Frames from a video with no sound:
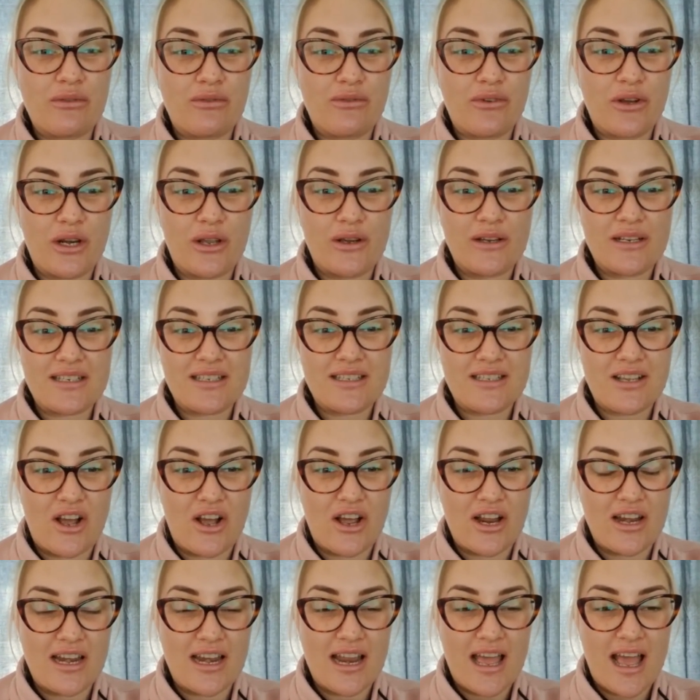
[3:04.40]
follow us
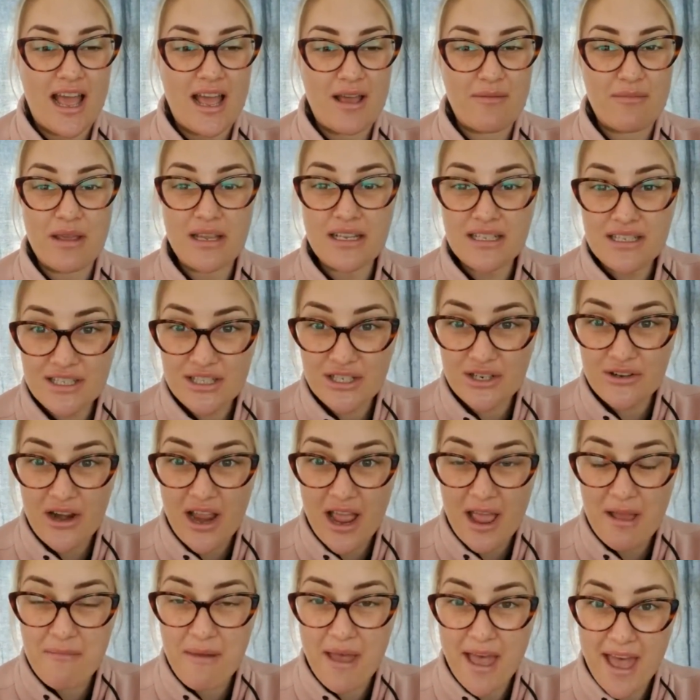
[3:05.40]
on
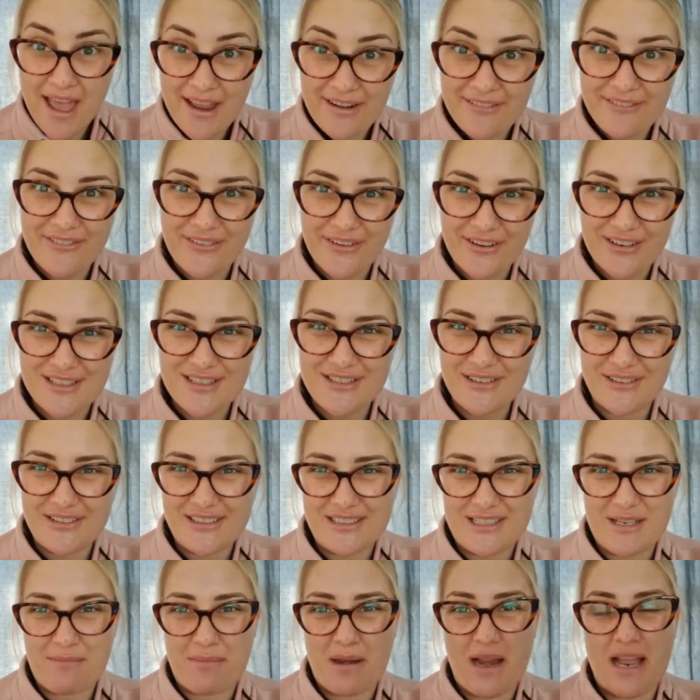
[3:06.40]
Instagram at First
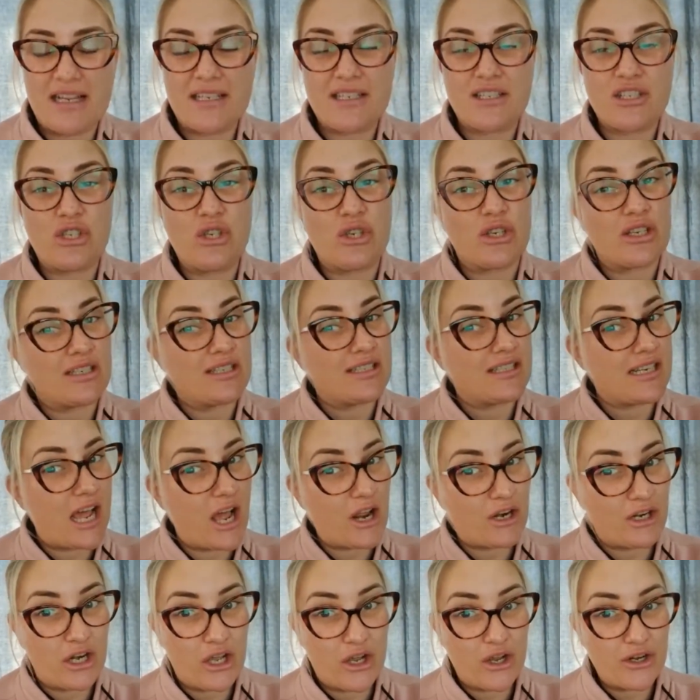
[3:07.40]
Loyalty Plus. You can
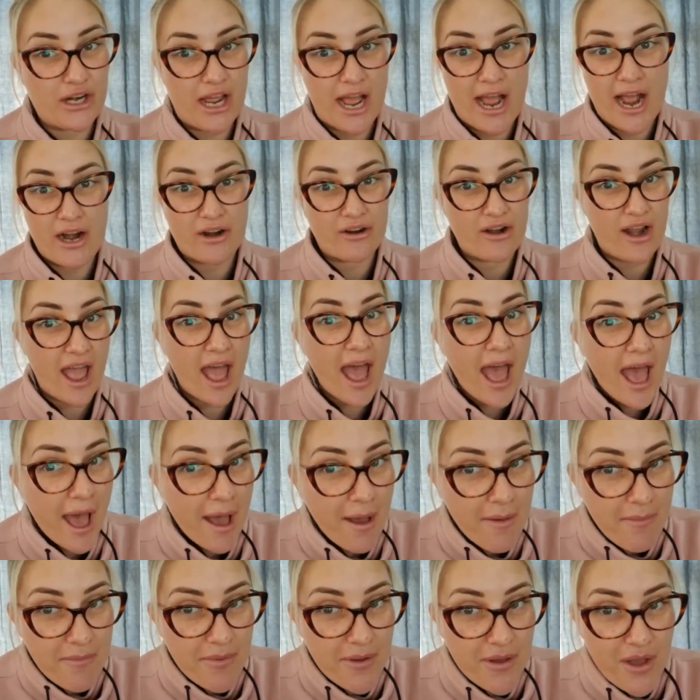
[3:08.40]
download our
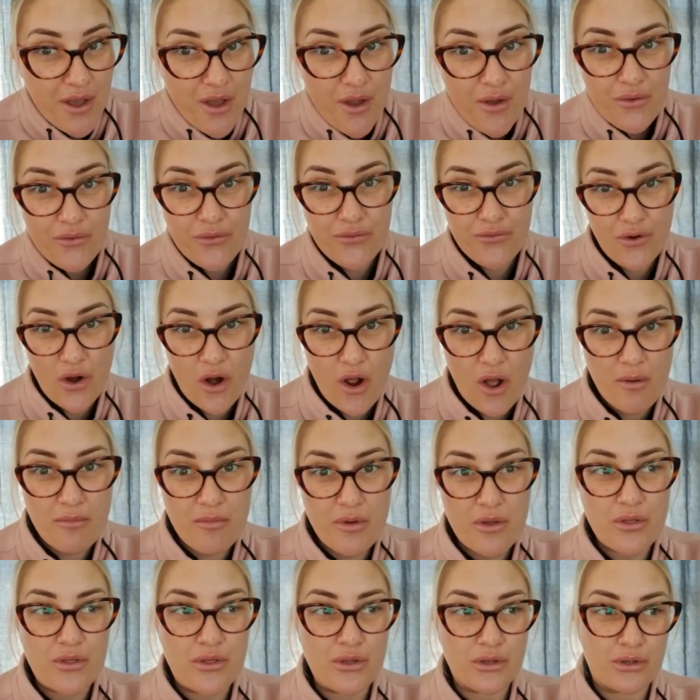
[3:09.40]
app
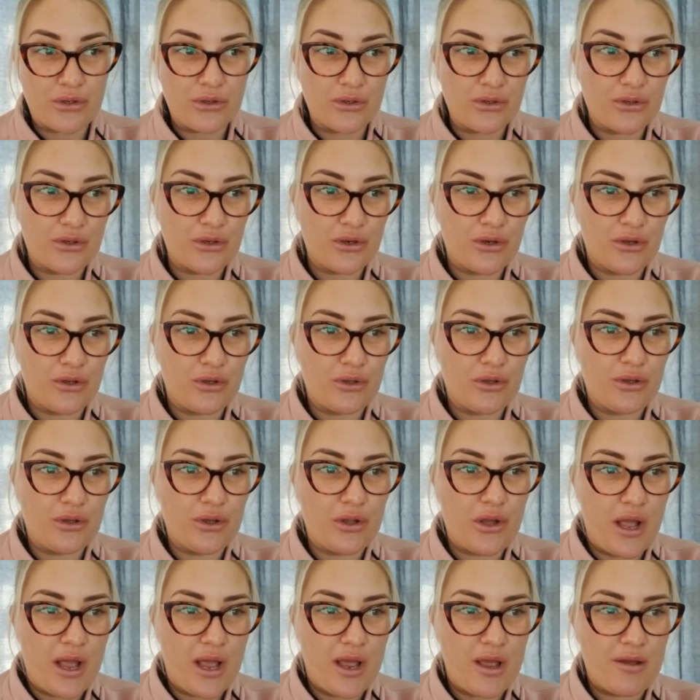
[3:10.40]
from the
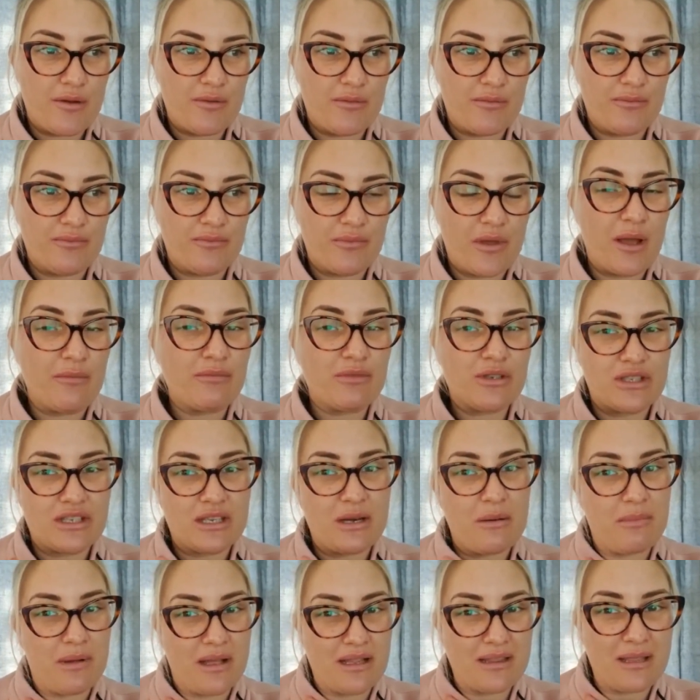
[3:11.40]
Google, I'm just
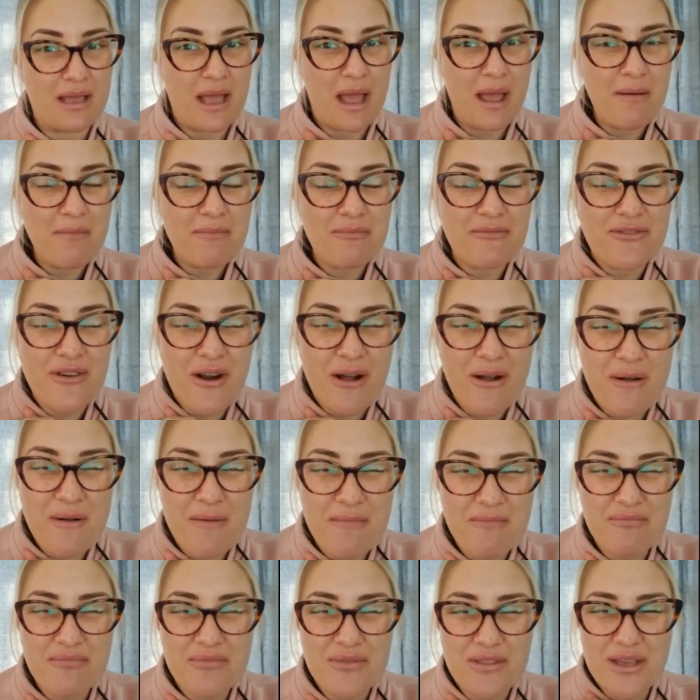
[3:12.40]
going to punt the app,
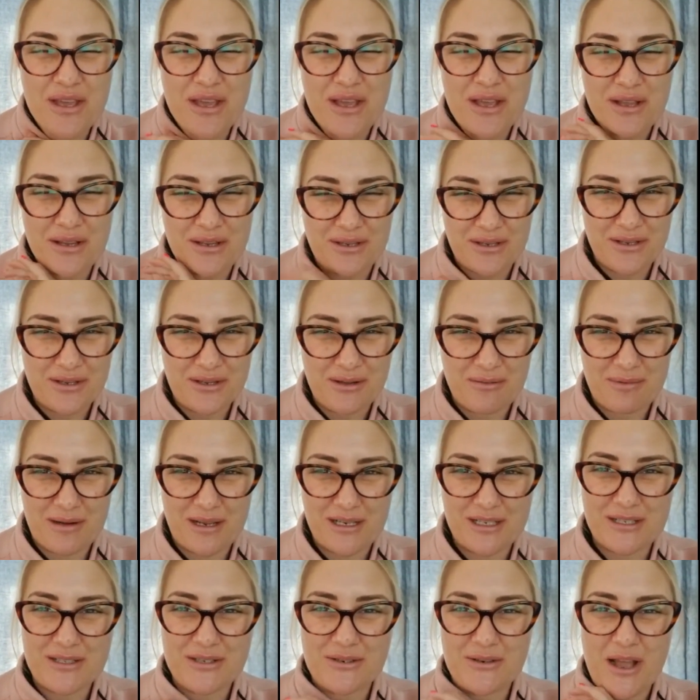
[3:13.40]
from the Google
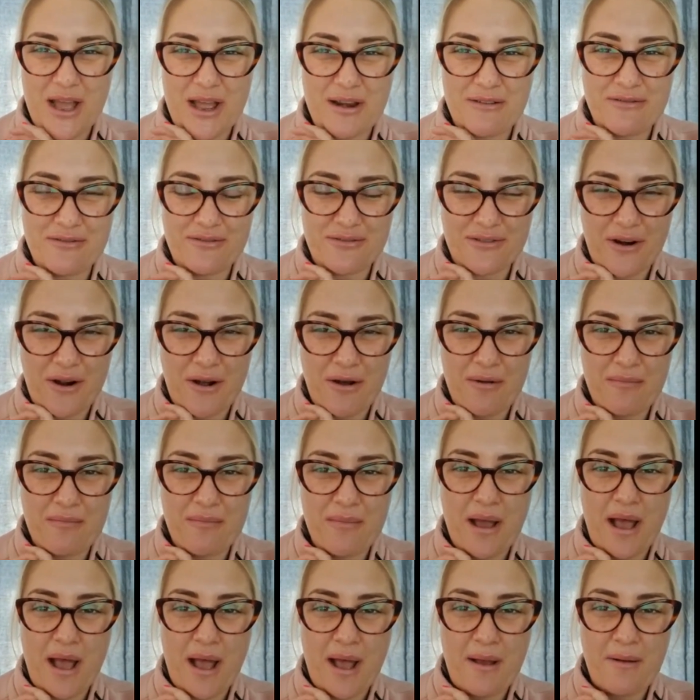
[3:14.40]
Play Store and from
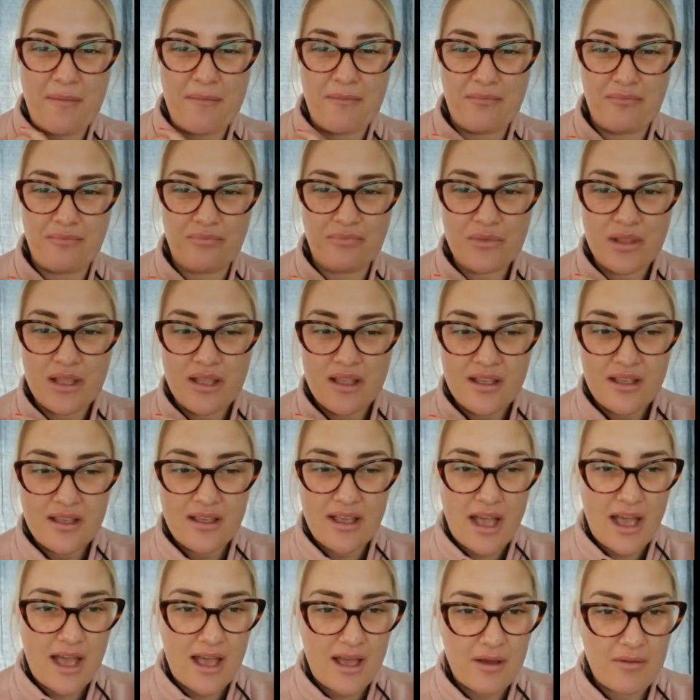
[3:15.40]
the
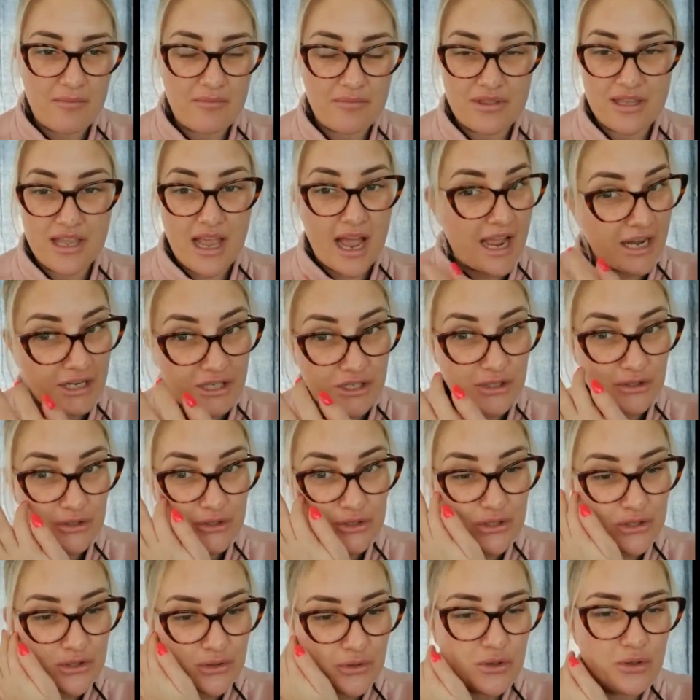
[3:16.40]
iTunes
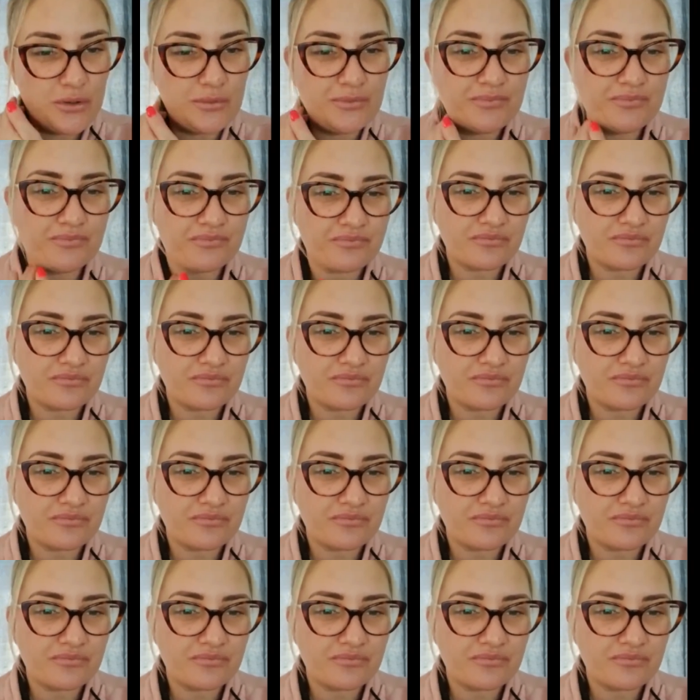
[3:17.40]
Store.